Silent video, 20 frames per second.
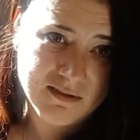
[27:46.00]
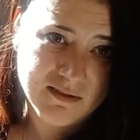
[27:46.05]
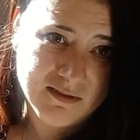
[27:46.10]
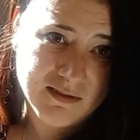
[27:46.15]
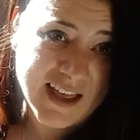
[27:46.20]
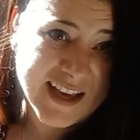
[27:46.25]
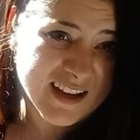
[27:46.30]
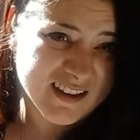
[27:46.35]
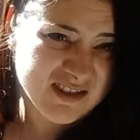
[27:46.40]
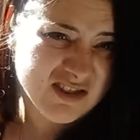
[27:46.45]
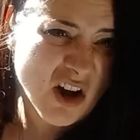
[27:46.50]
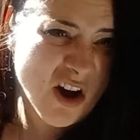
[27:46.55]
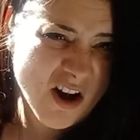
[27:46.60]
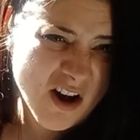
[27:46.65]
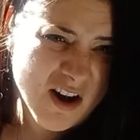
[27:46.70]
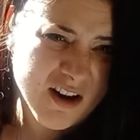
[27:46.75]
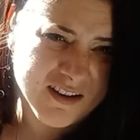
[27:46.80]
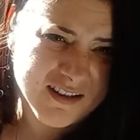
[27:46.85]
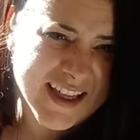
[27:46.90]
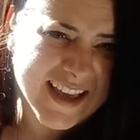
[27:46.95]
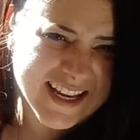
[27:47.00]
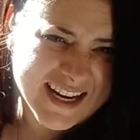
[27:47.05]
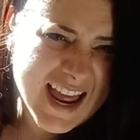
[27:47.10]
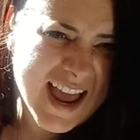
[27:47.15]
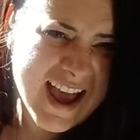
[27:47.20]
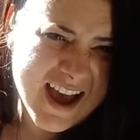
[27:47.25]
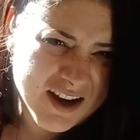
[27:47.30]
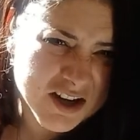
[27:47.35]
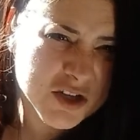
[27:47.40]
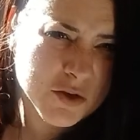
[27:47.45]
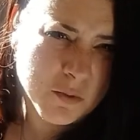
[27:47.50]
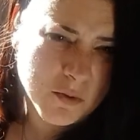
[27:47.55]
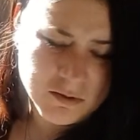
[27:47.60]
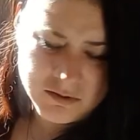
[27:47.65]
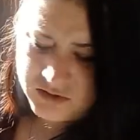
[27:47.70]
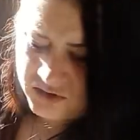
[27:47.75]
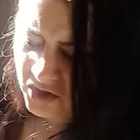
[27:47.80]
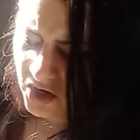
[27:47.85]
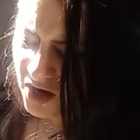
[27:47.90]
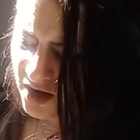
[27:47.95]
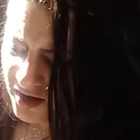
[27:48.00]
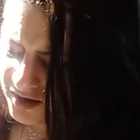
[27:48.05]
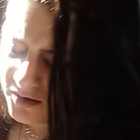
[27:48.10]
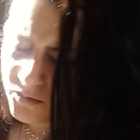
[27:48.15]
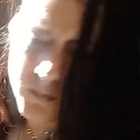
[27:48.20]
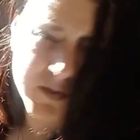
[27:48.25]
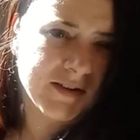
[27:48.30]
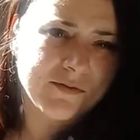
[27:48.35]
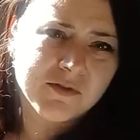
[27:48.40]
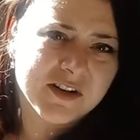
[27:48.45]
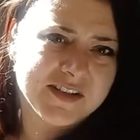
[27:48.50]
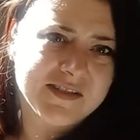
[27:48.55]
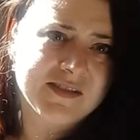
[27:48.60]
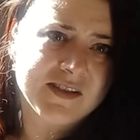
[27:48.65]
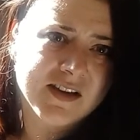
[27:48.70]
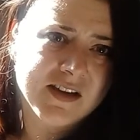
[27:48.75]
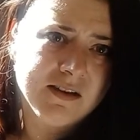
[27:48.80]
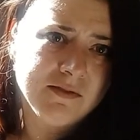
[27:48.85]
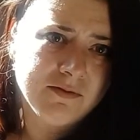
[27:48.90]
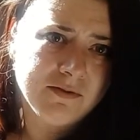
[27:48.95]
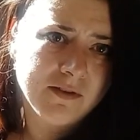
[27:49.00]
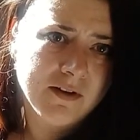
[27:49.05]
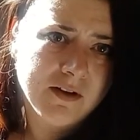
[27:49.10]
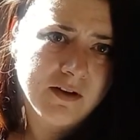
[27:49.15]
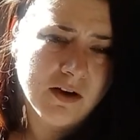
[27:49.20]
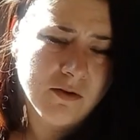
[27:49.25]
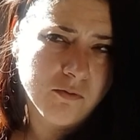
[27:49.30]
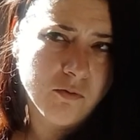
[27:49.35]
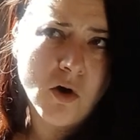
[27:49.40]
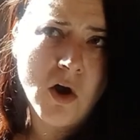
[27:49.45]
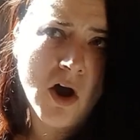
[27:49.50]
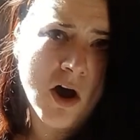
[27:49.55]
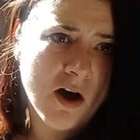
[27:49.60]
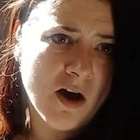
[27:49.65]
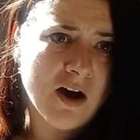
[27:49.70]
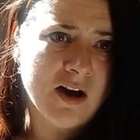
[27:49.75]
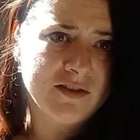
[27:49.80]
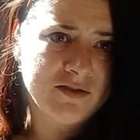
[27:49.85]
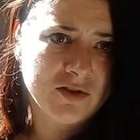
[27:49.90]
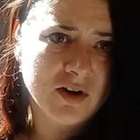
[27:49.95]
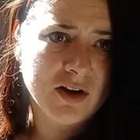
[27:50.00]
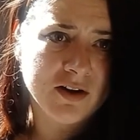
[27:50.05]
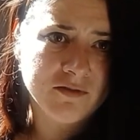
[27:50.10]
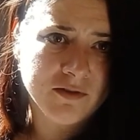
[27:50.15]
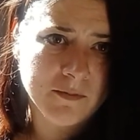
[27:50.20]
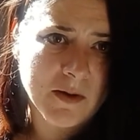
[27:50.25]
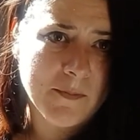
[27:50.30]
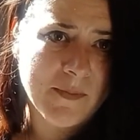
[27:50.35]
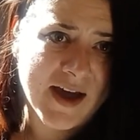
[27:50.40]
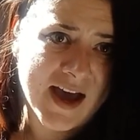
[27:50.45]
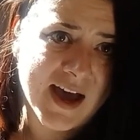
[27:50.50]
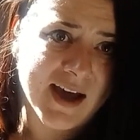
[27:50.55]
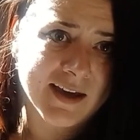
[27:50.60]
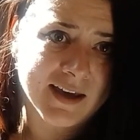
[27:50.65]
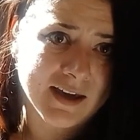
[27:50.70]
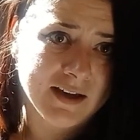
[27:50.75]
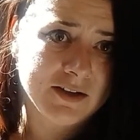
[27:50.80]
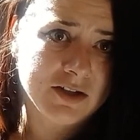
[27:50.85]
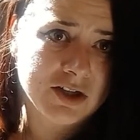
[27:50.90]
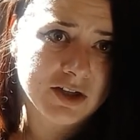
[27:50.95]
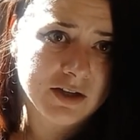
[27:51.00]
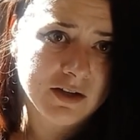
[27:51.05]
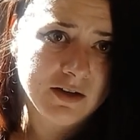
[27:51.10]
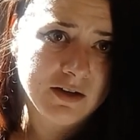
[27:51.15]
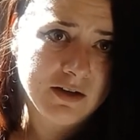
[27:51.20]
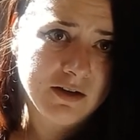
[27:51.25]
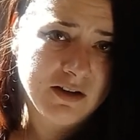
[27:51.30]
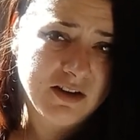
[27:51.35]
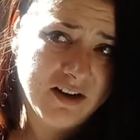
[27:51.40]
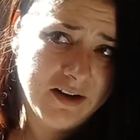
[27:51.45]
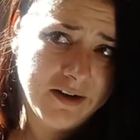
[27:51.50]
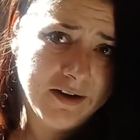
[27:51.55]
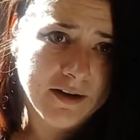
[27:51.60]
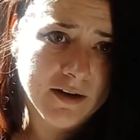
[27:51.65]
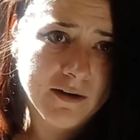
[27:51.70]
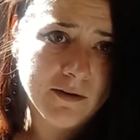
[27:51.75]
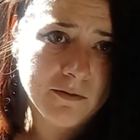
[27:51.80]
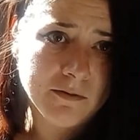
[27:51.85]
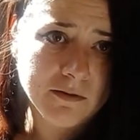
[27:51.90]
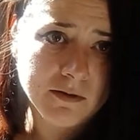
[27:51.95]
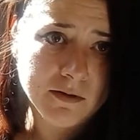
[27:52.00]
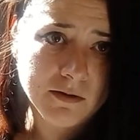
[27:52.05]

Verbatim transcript: Like a dog, like an actual dog would receive. A raw hot dog from a package. Here you go.